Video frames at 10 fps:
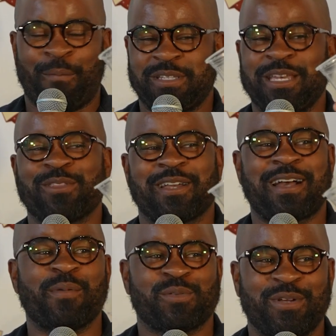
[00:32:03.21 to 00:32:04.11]
I'm gonna tell you what the
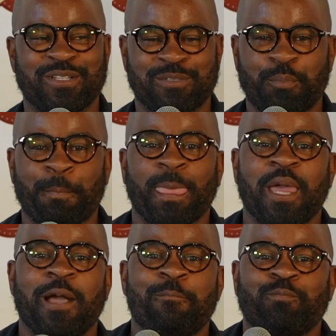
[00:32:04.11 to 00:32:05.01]
accomplishment
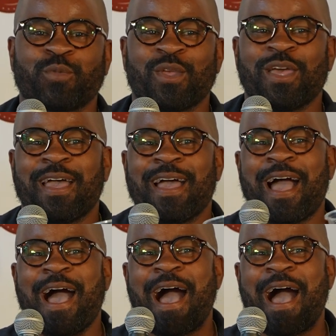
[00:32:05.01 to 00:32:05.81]
is.